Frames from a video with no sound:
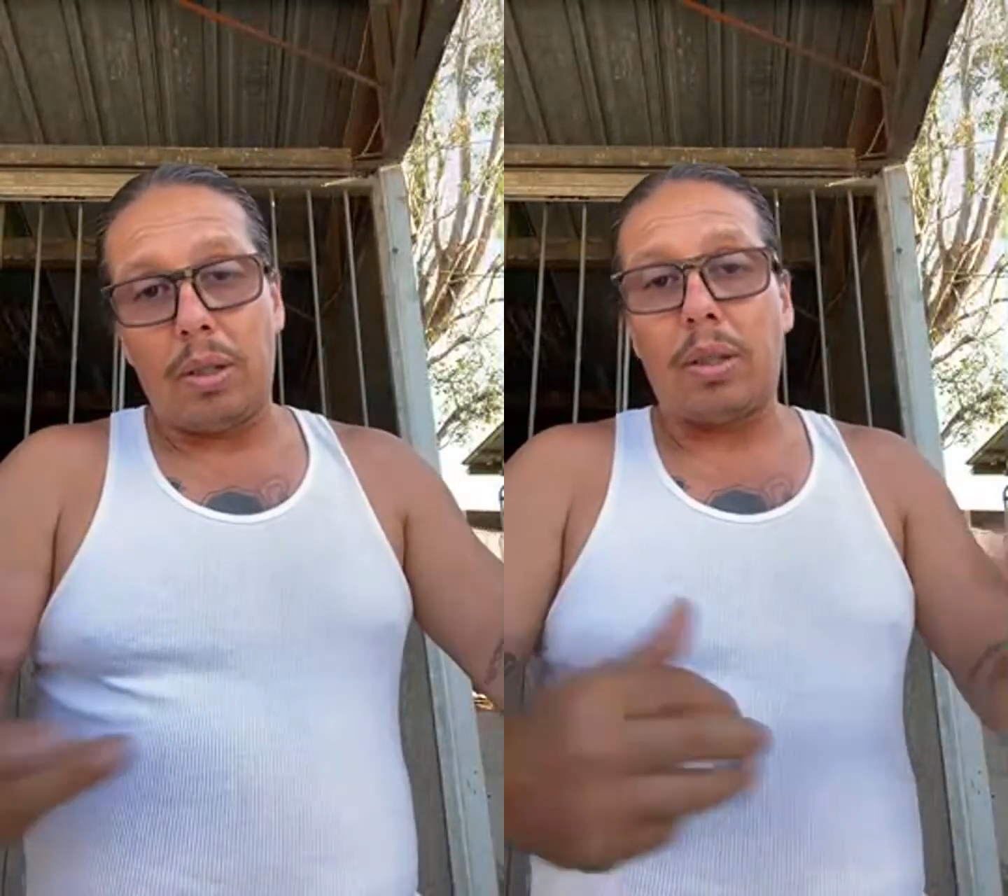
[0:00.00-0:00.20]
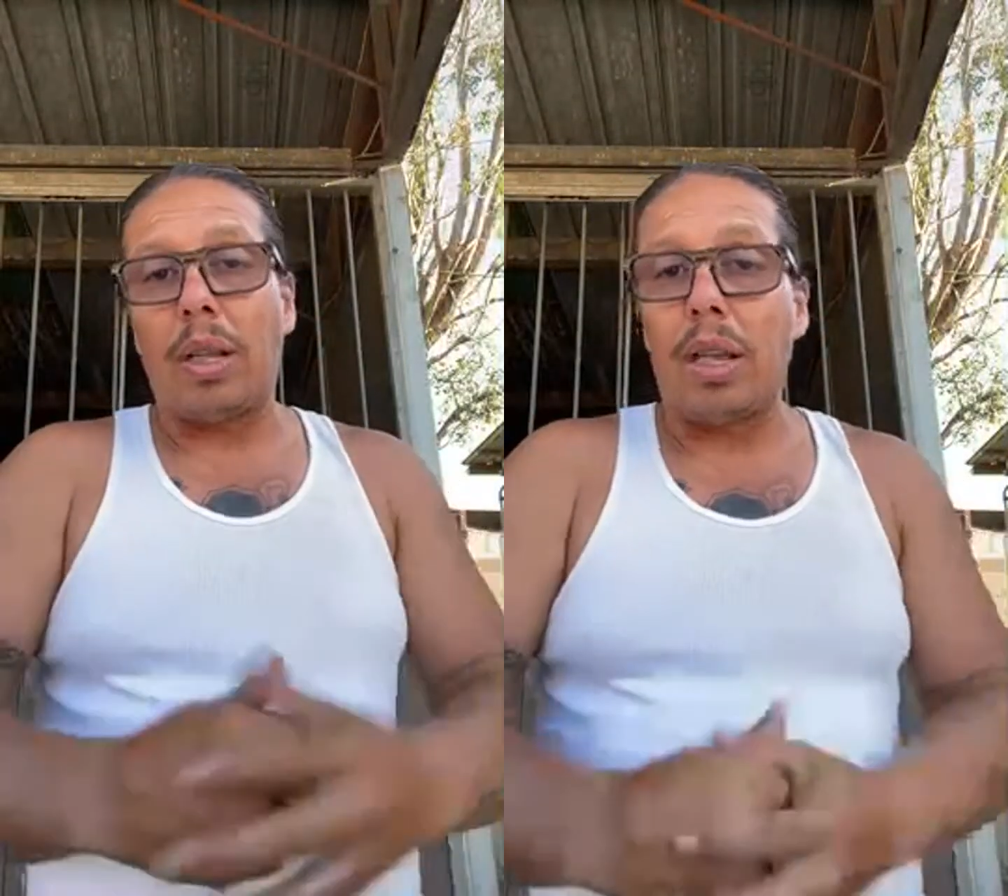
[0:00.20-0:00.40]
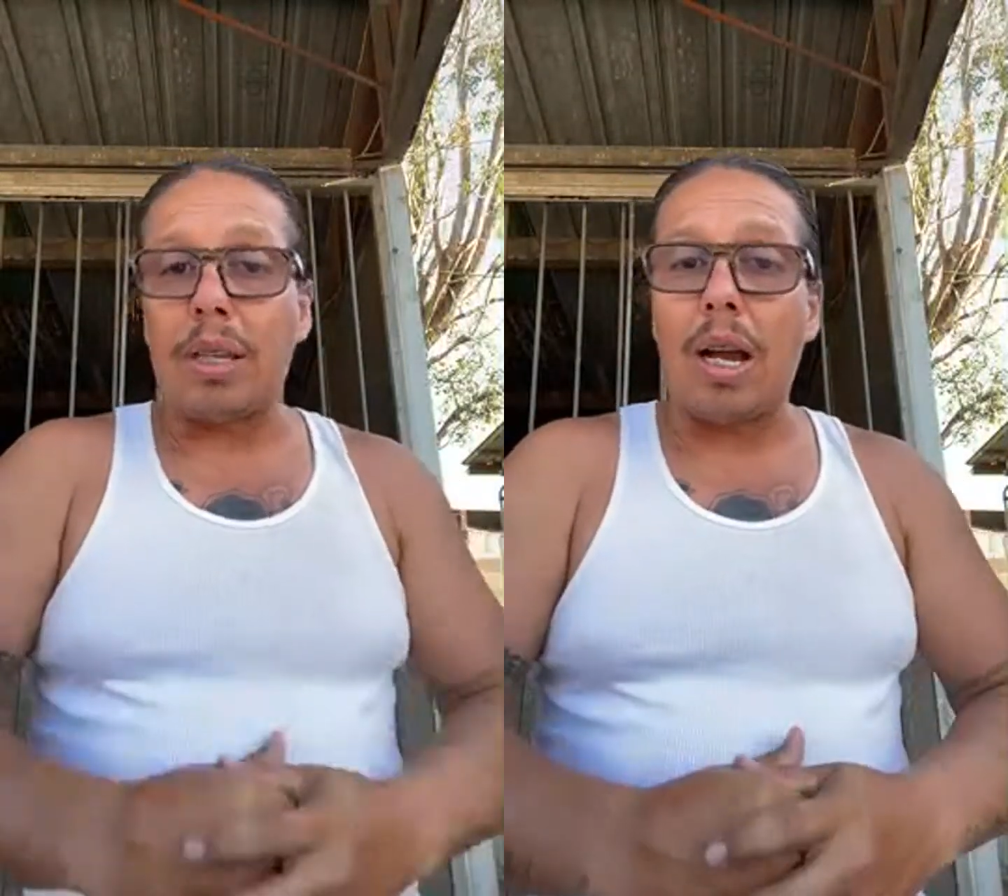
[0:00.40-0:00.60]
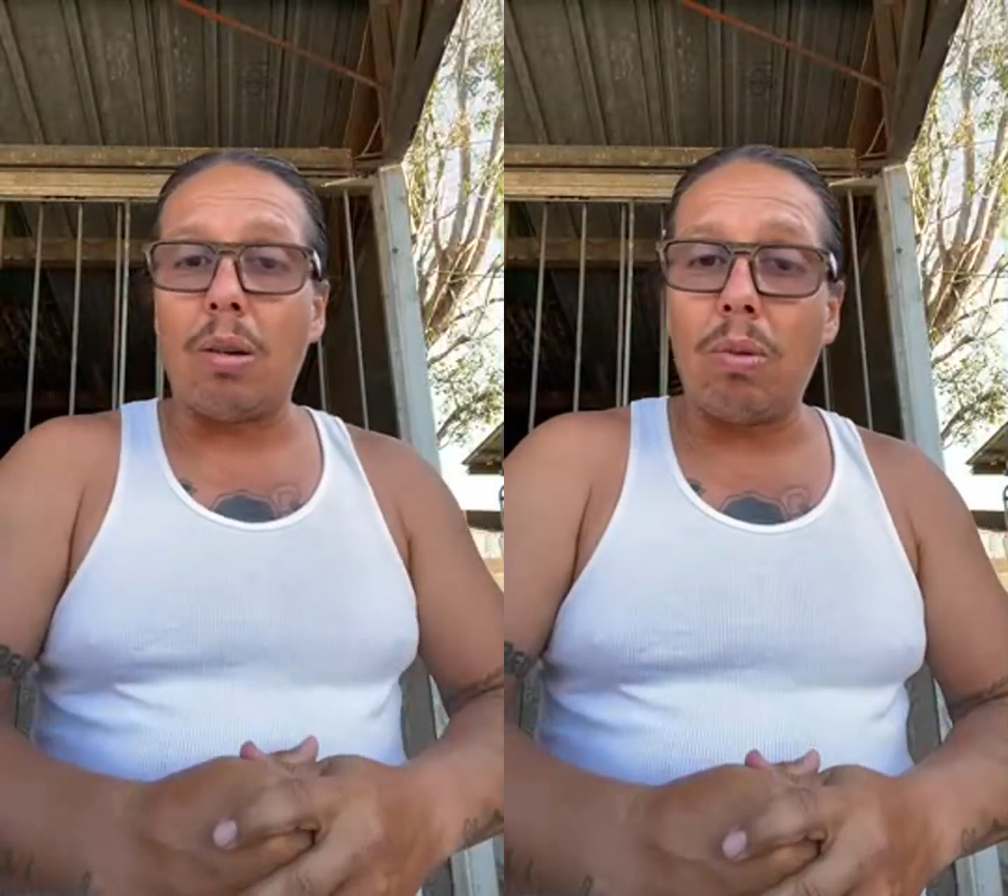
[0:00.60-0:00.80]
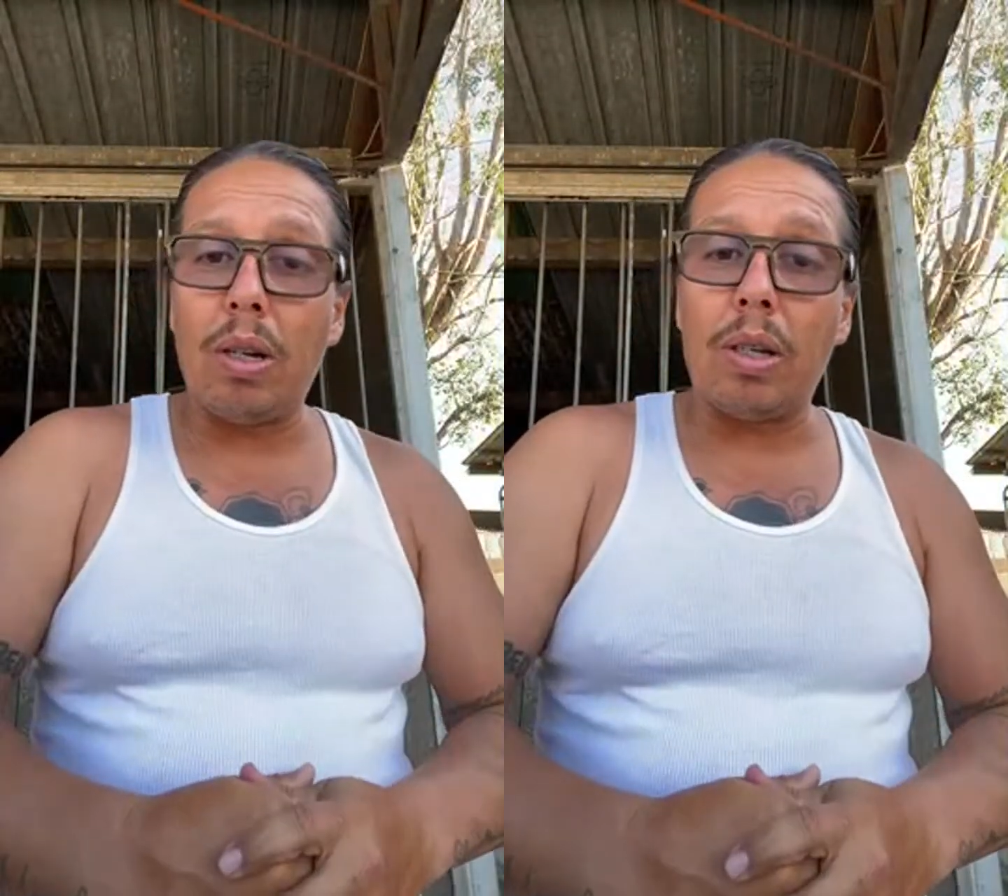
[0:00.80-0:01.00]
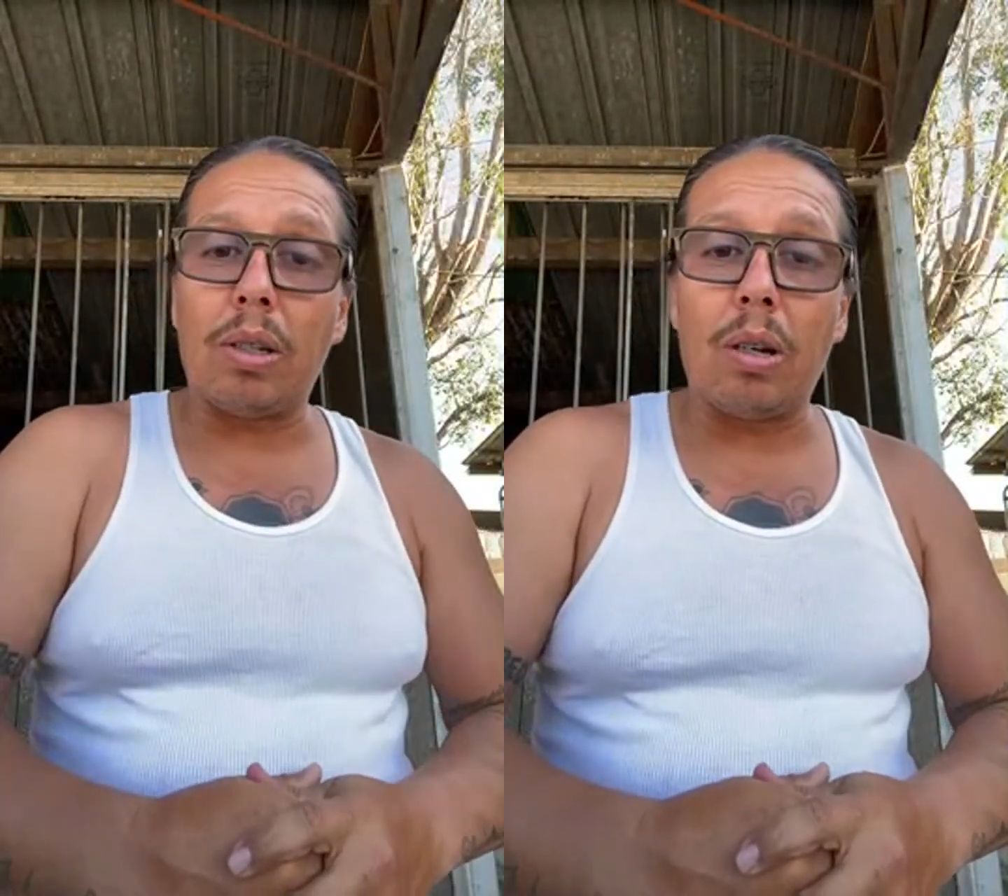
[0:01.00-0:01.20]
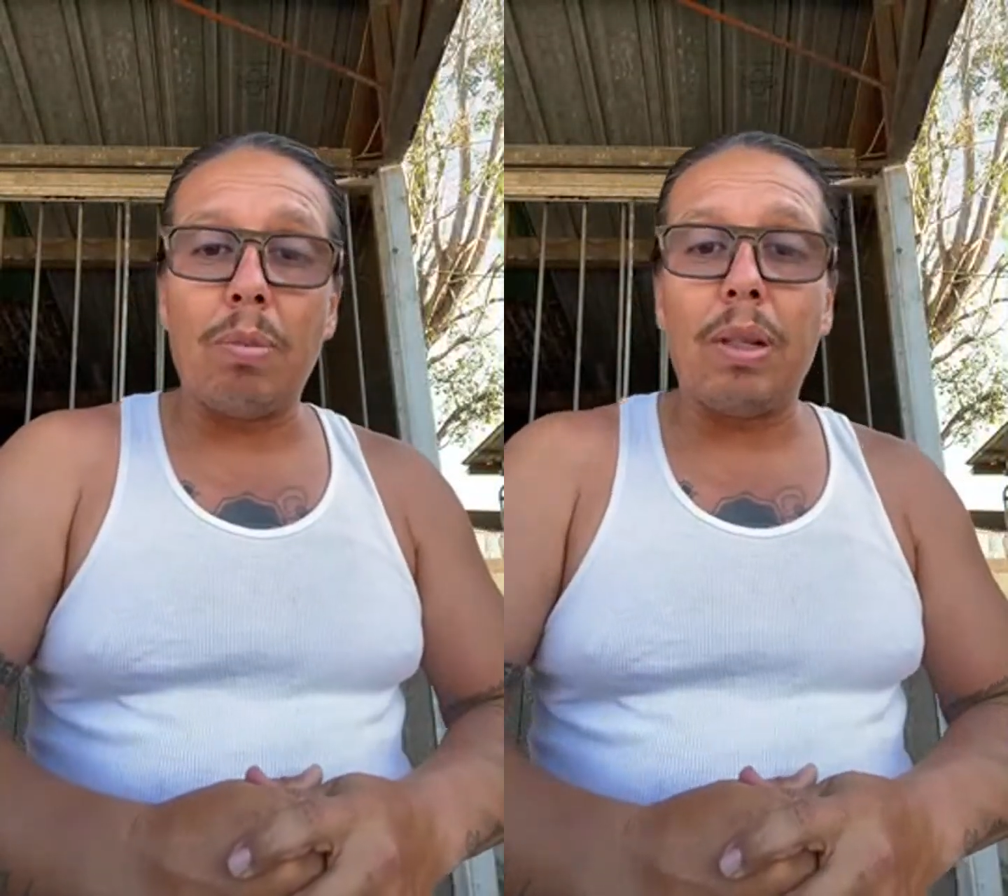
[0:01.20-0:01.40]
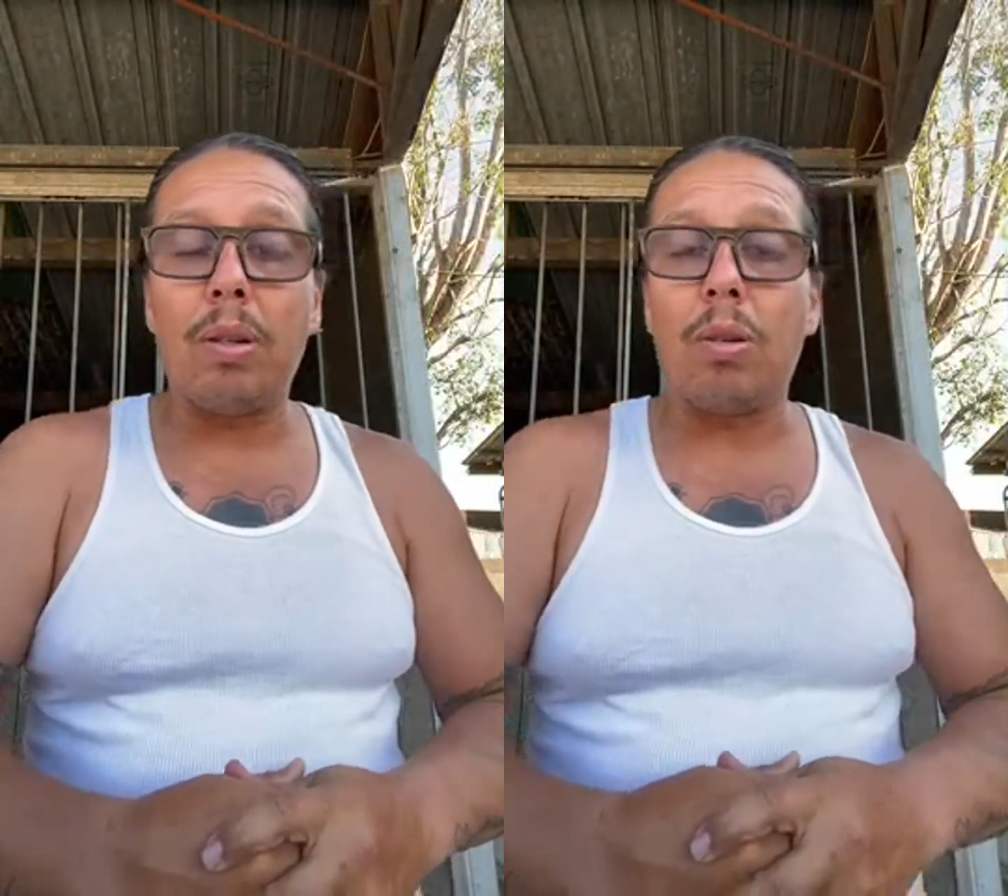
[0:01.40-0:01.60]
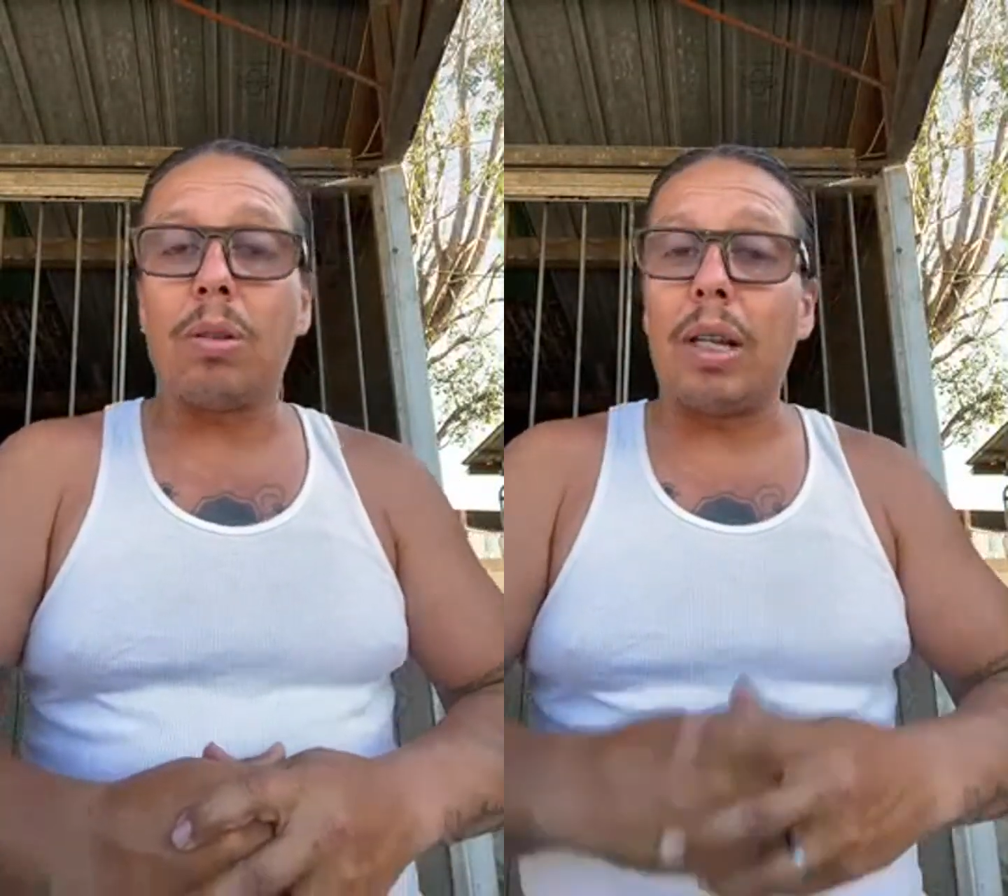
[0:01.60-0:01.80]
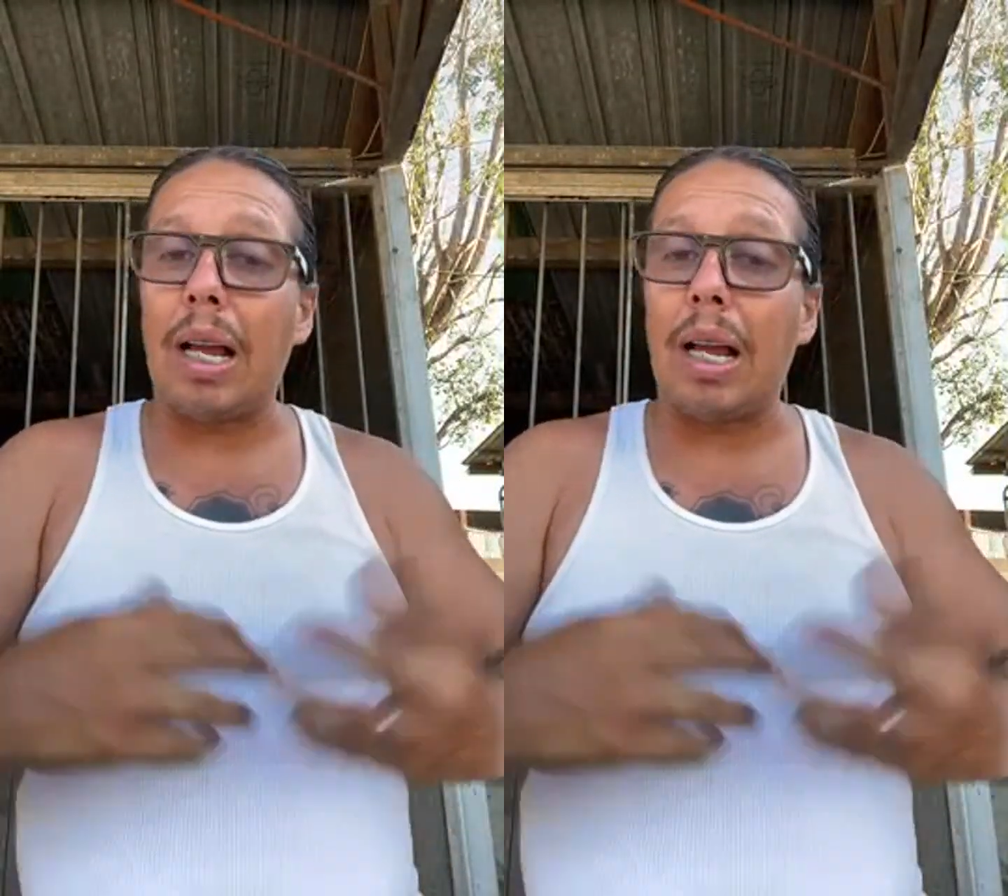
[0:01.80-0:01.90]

that's how it was, homie. You know what I'm saying?